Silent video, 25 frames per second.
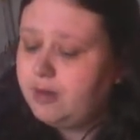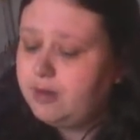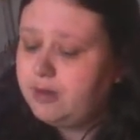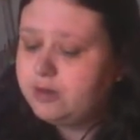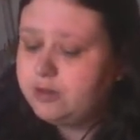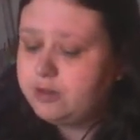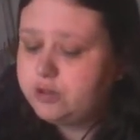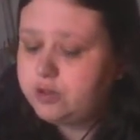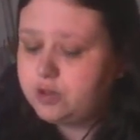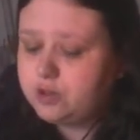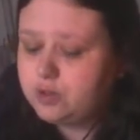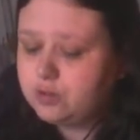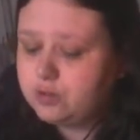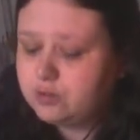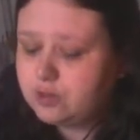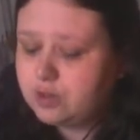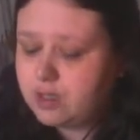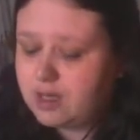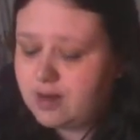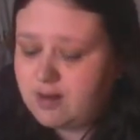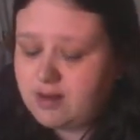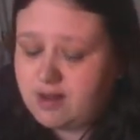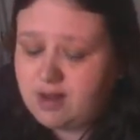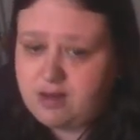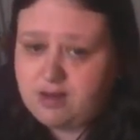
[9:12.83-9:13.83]
So
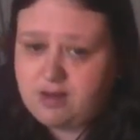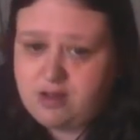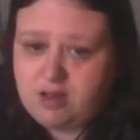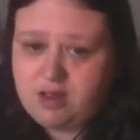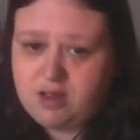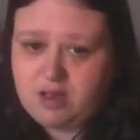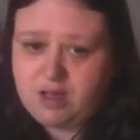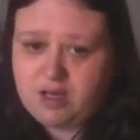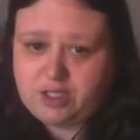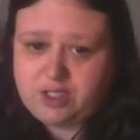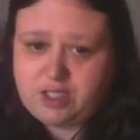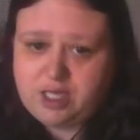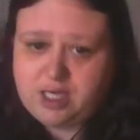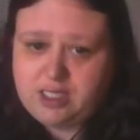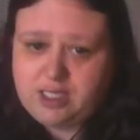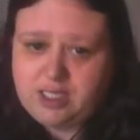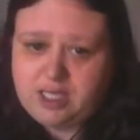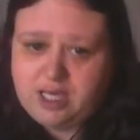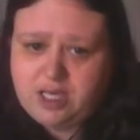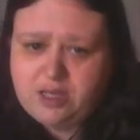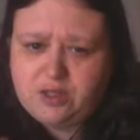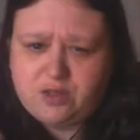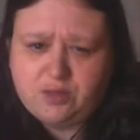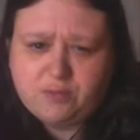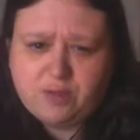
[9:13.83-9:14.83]
I tried to
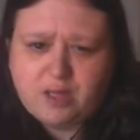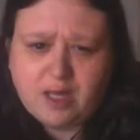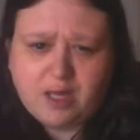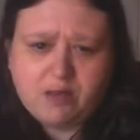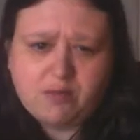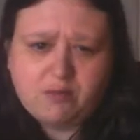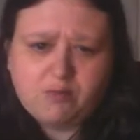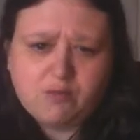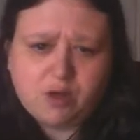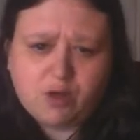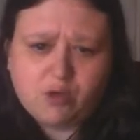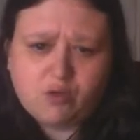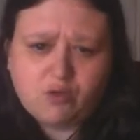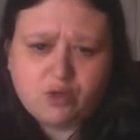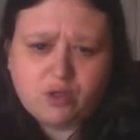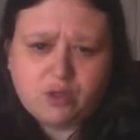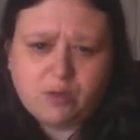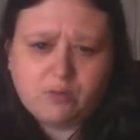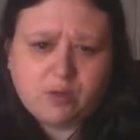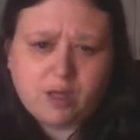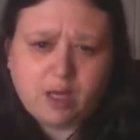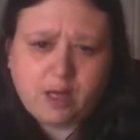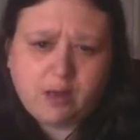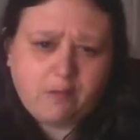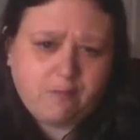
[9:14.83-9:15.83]
get some we got some
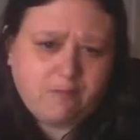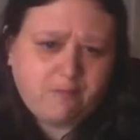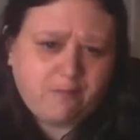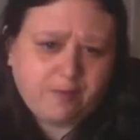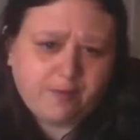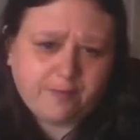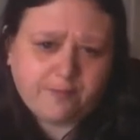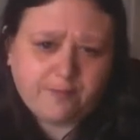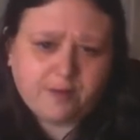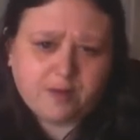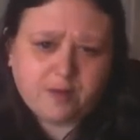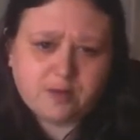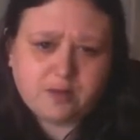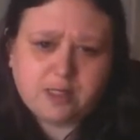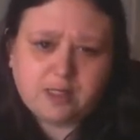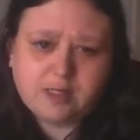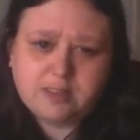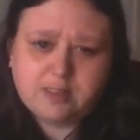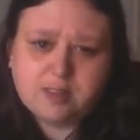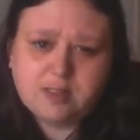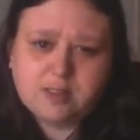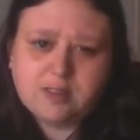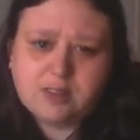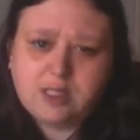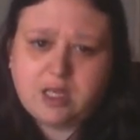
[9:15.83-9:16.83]
kitten food for her
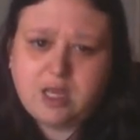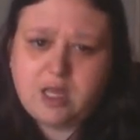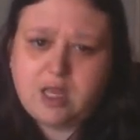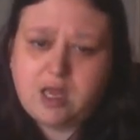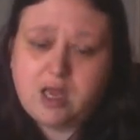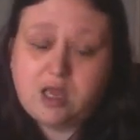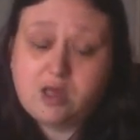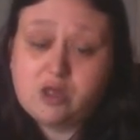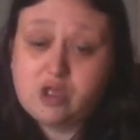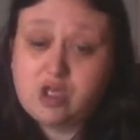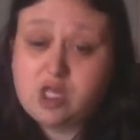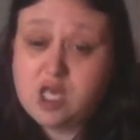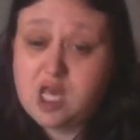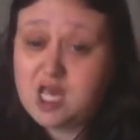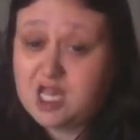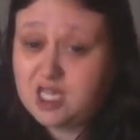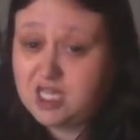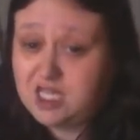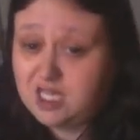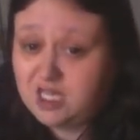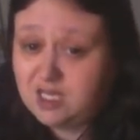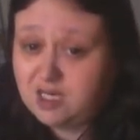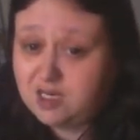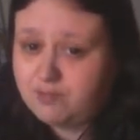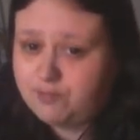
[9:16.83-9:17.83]
yesterday and she ate
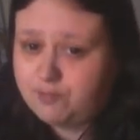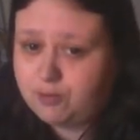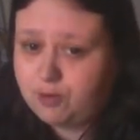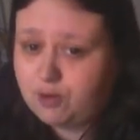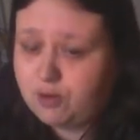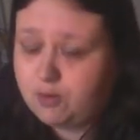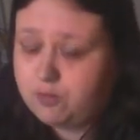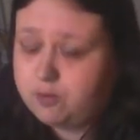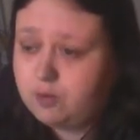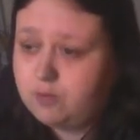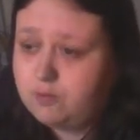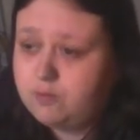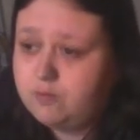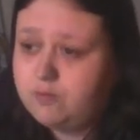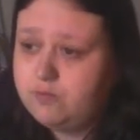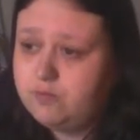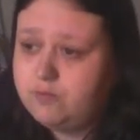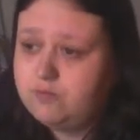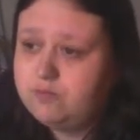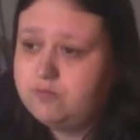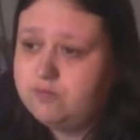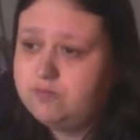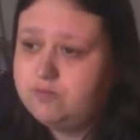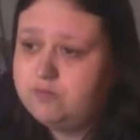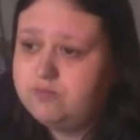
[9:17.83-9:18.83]
it no problem.
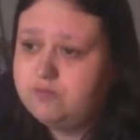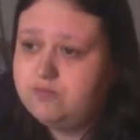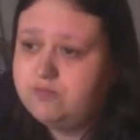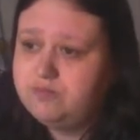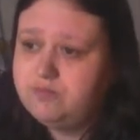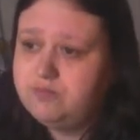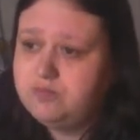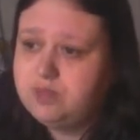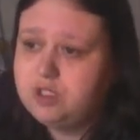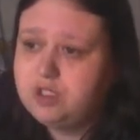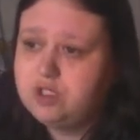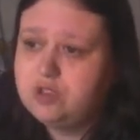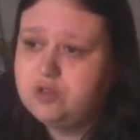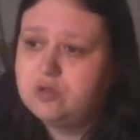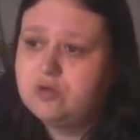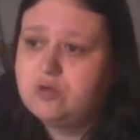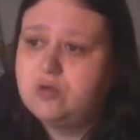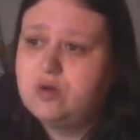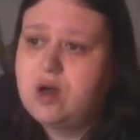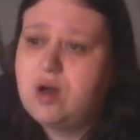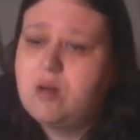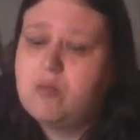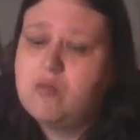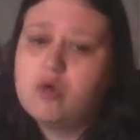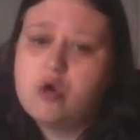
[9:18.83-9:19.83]
So
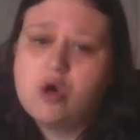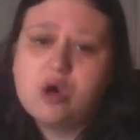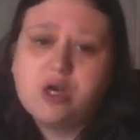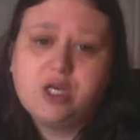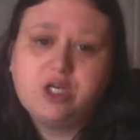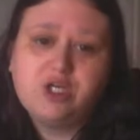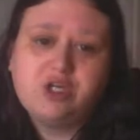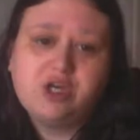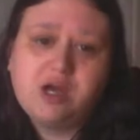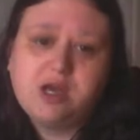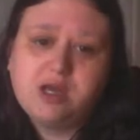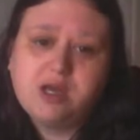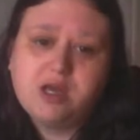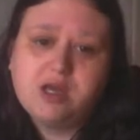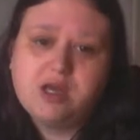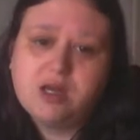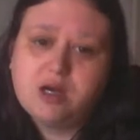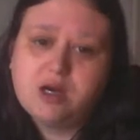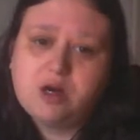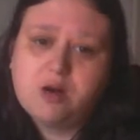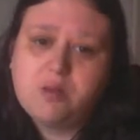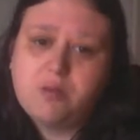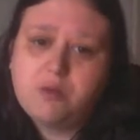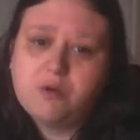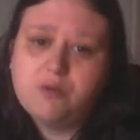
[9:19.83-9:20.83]
I'm going to try and get her a
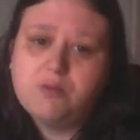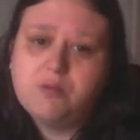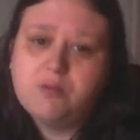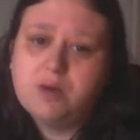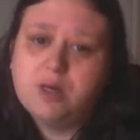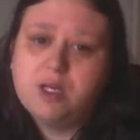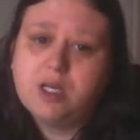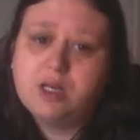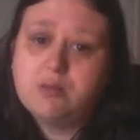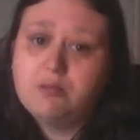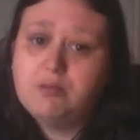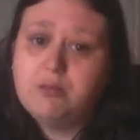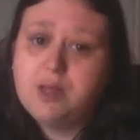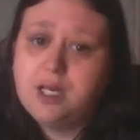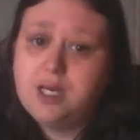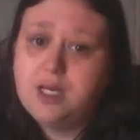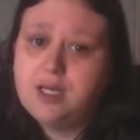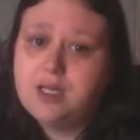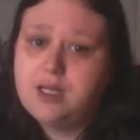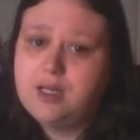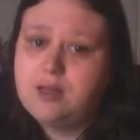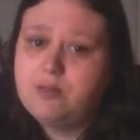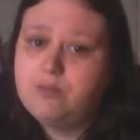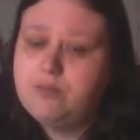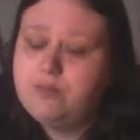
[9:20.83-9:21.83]
couple more of
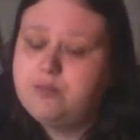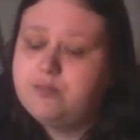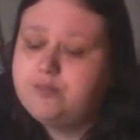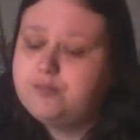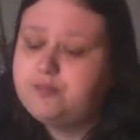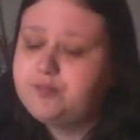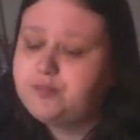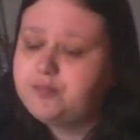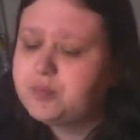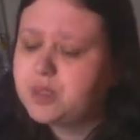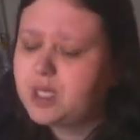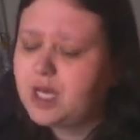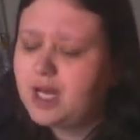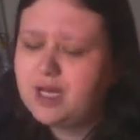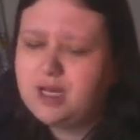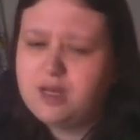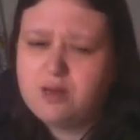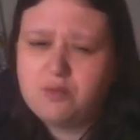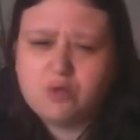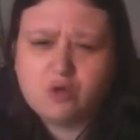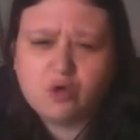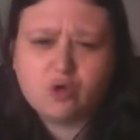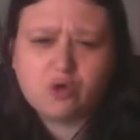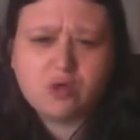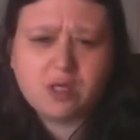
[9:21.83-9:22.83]
them. I think it
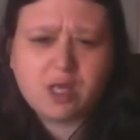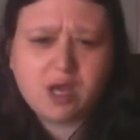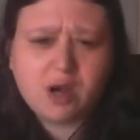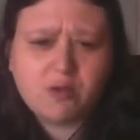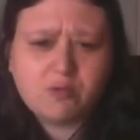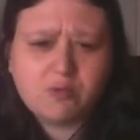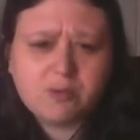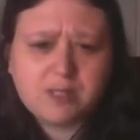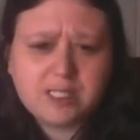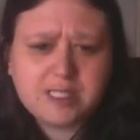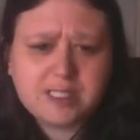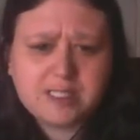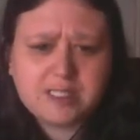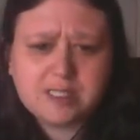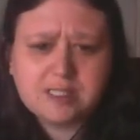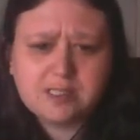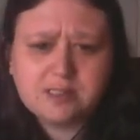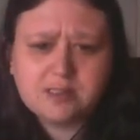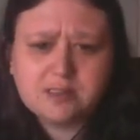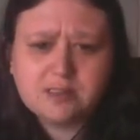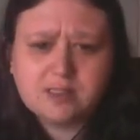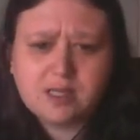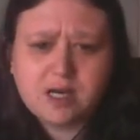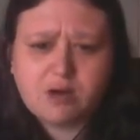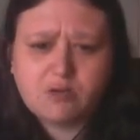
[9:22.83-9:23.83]
was out of
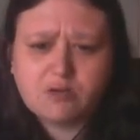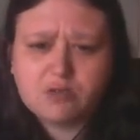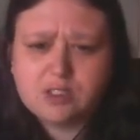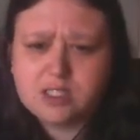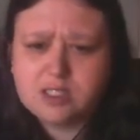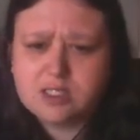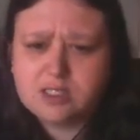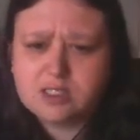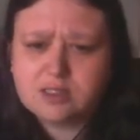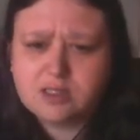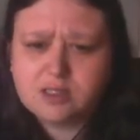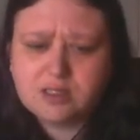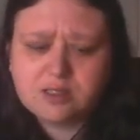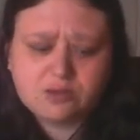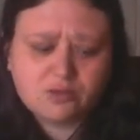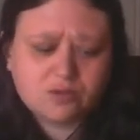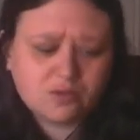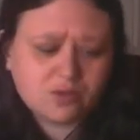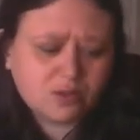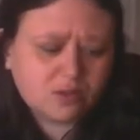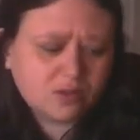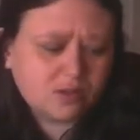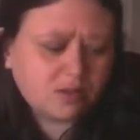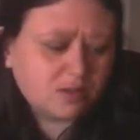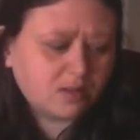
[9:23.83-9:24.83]
Alsies or
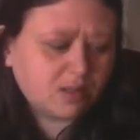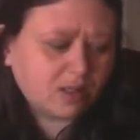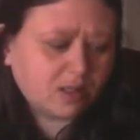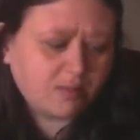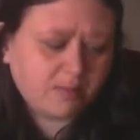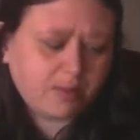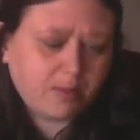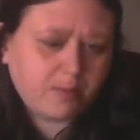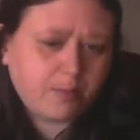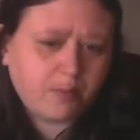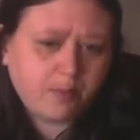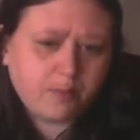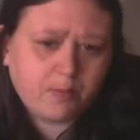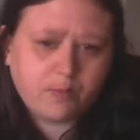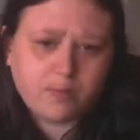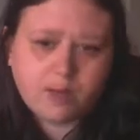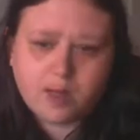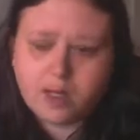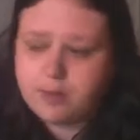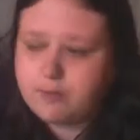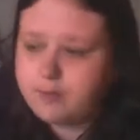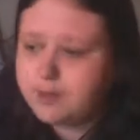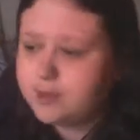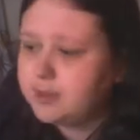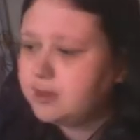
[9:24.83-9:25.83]
Lidl's. I remember what one
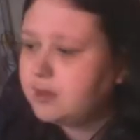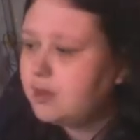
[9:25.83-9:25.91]
it was.